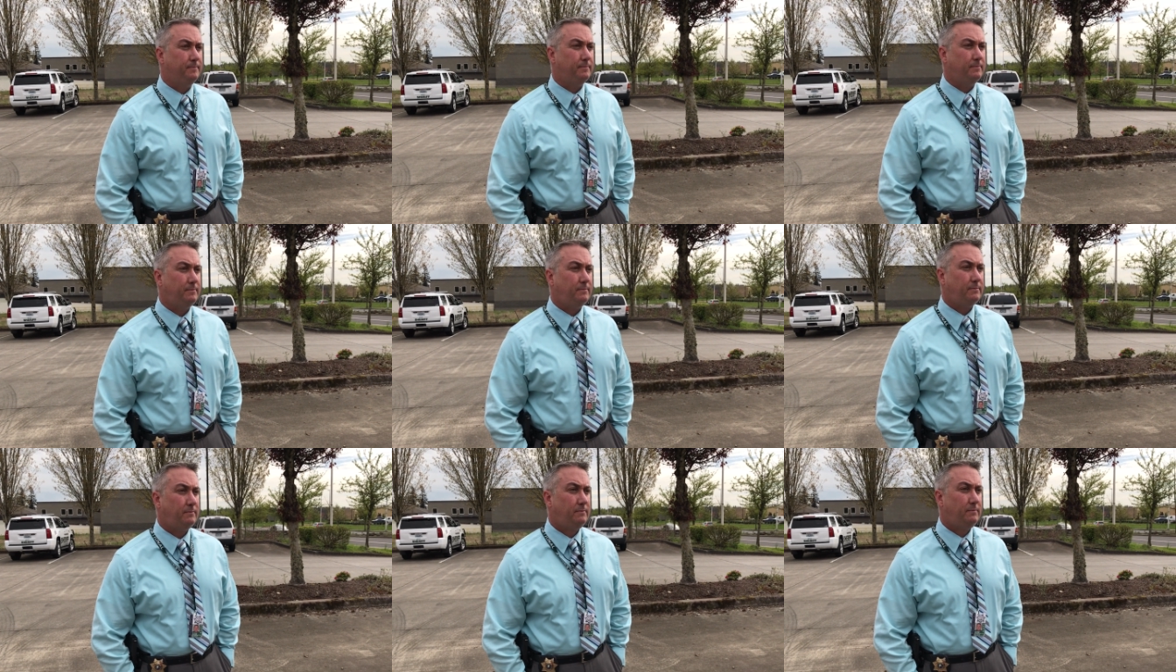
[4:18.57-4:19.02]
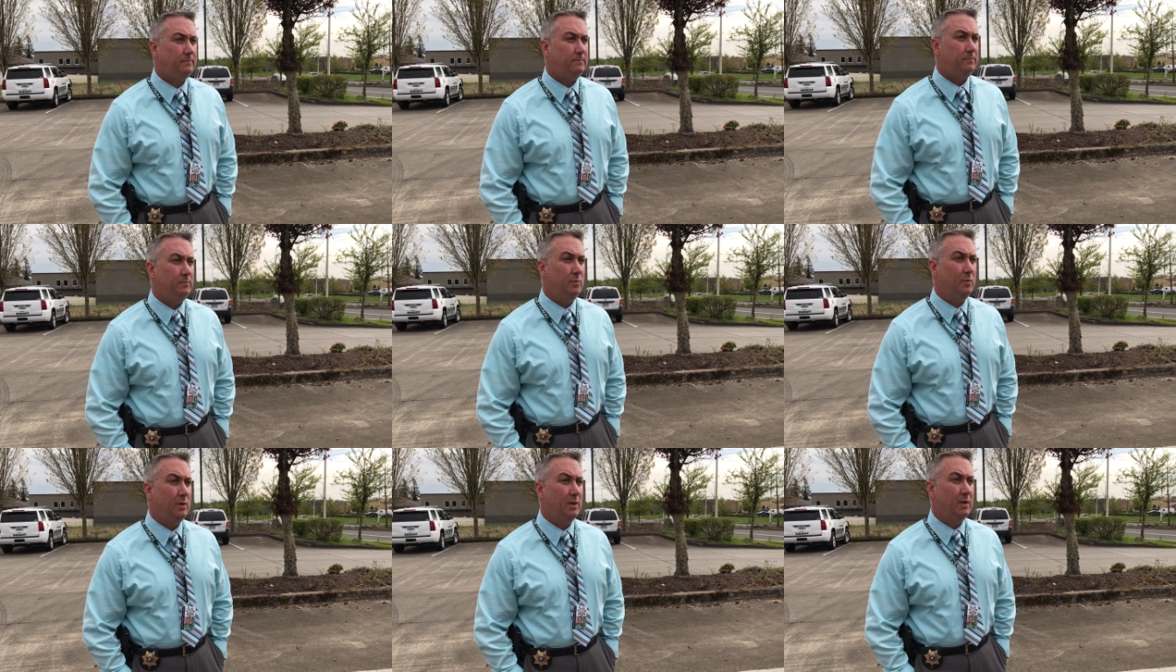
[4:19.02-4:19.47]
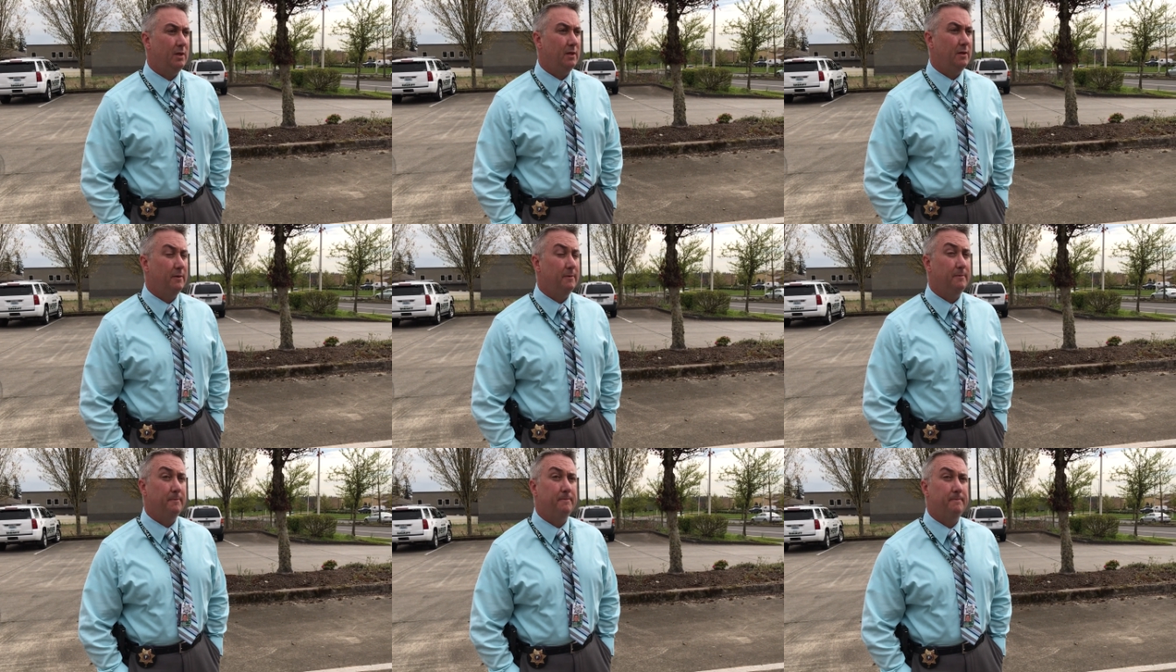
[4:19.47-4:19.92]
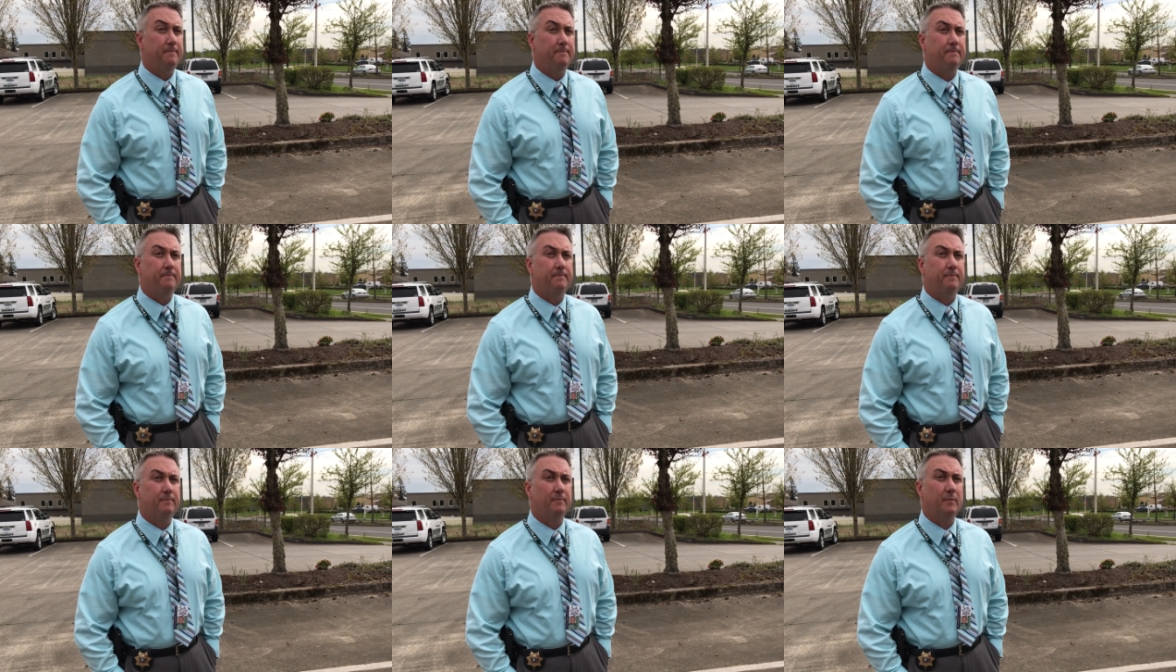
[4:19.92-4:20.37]
What medical
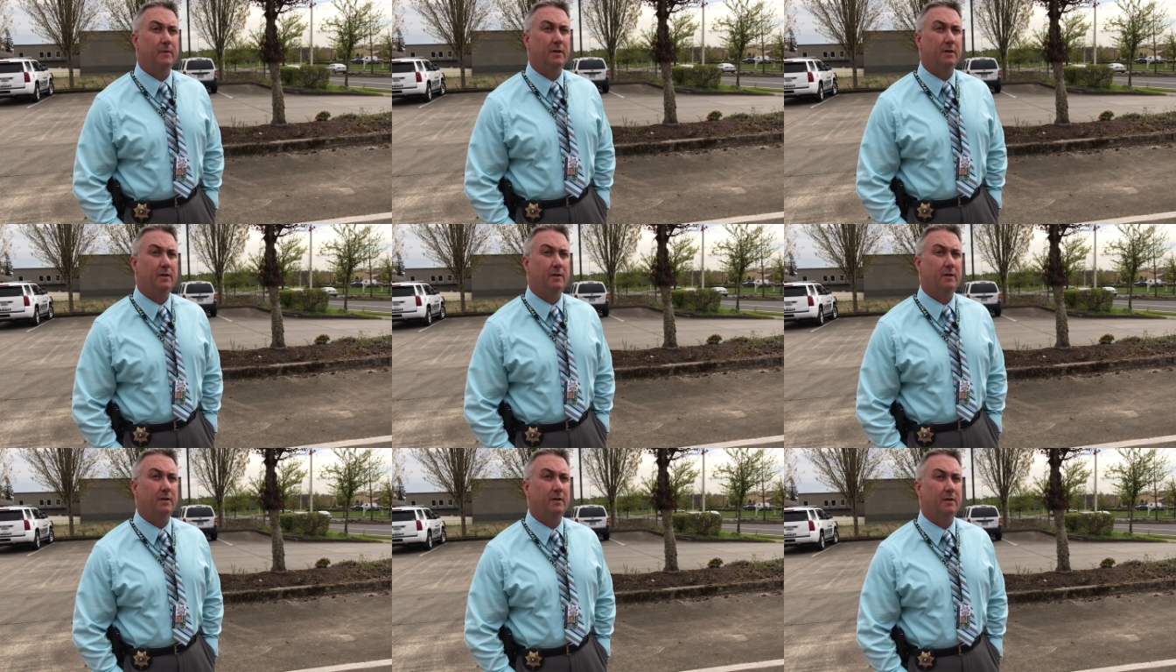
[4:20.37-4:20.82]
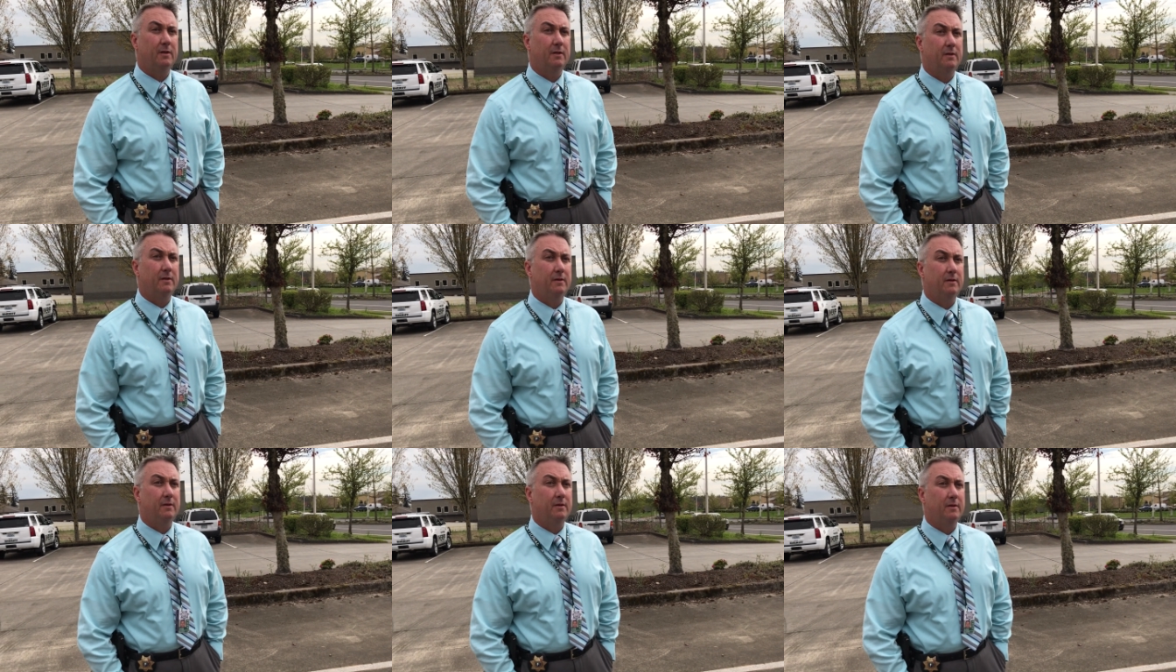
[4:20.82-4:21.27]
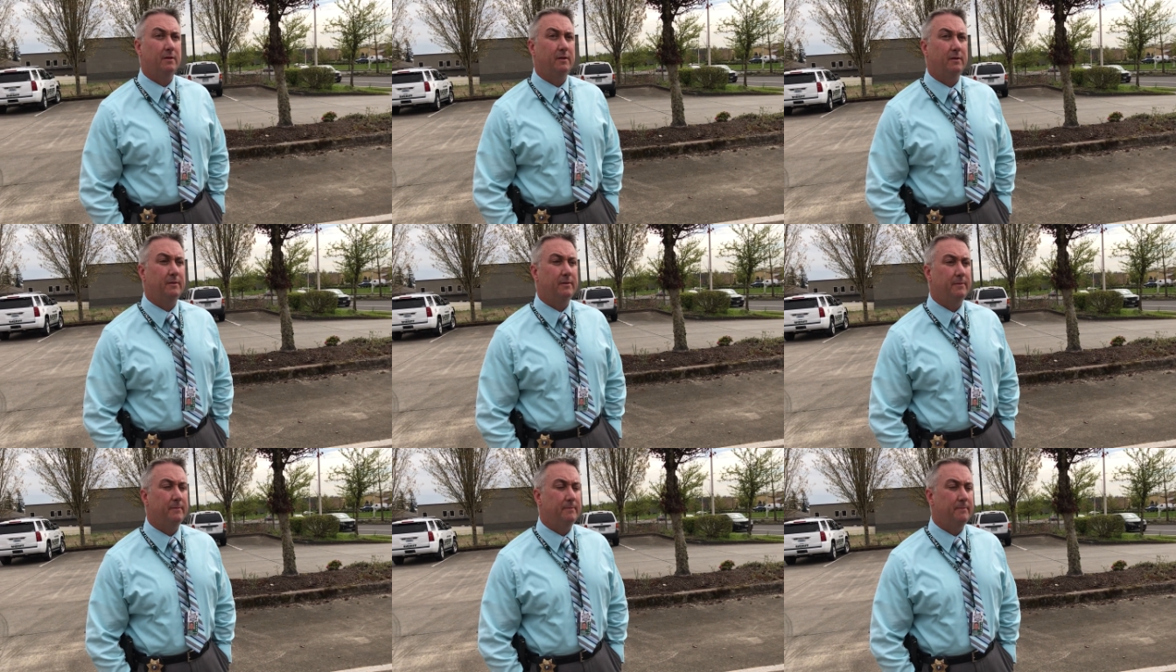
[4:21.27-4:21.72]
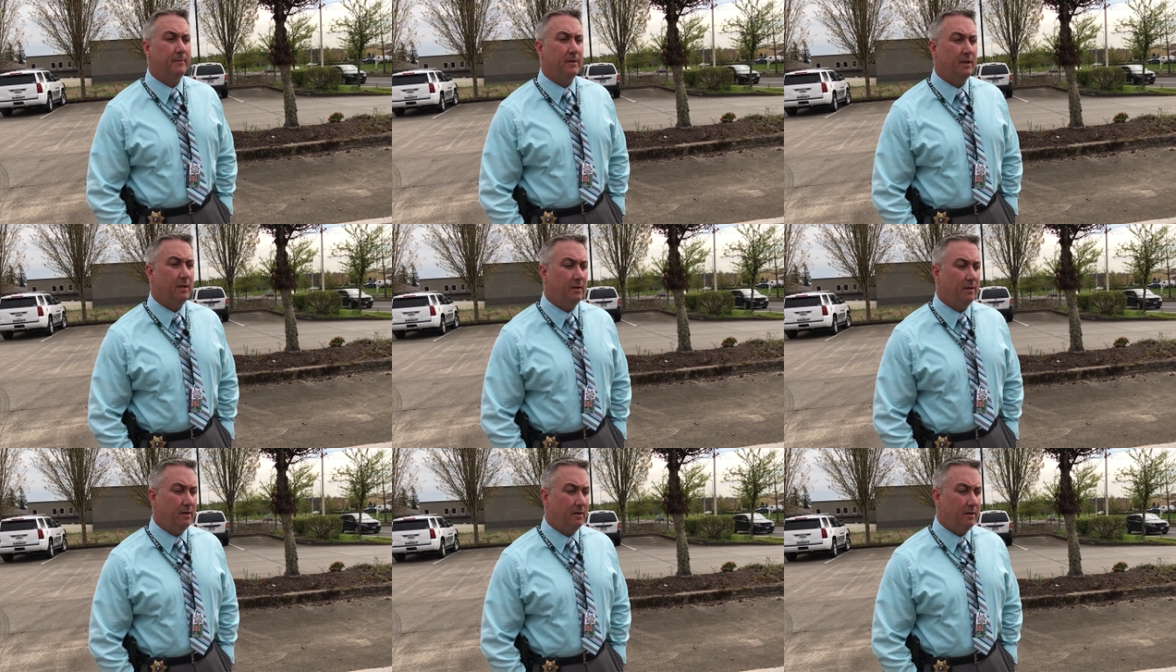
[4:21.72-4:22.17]
group responded for
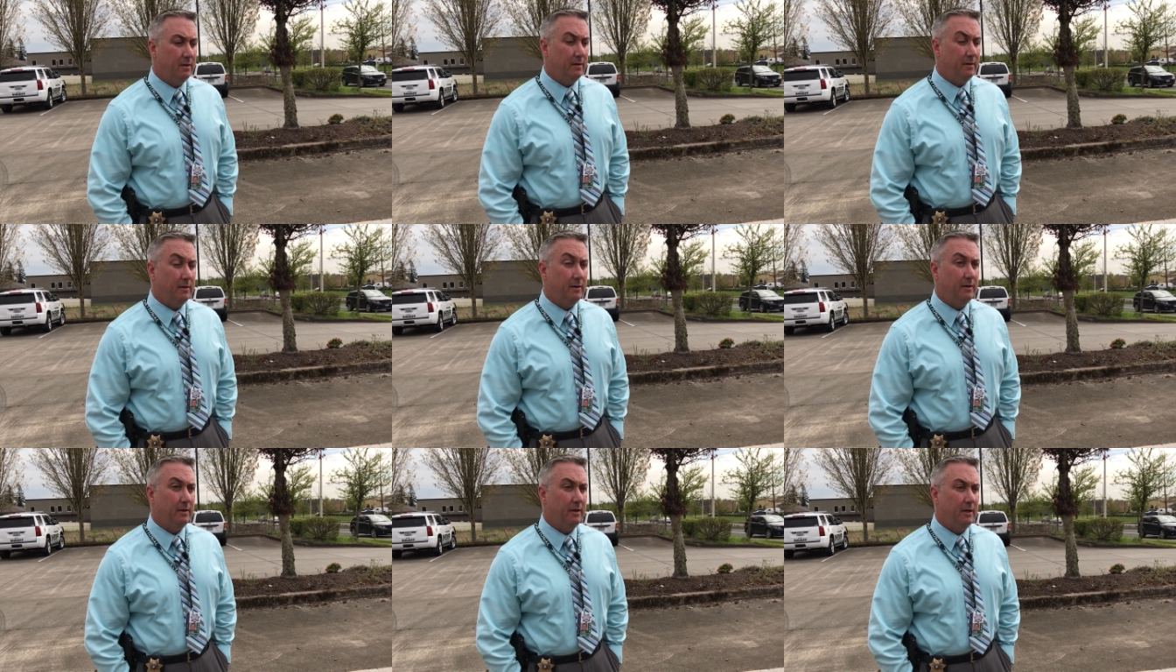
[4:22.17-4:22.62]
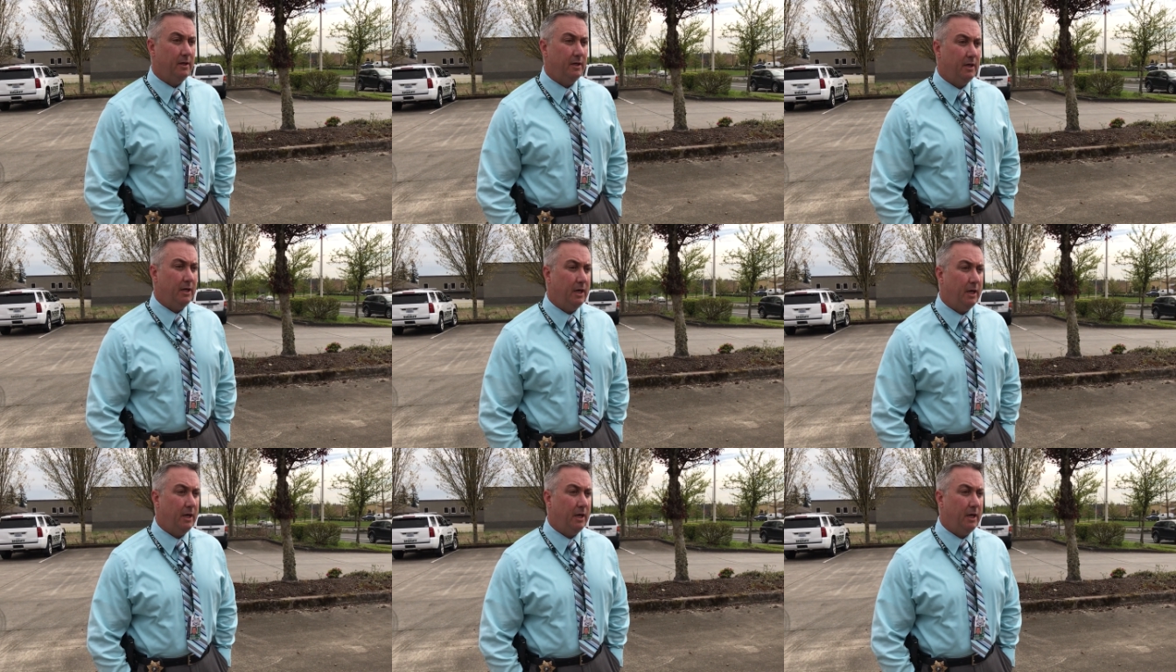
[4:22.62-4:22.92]
you to help you on this?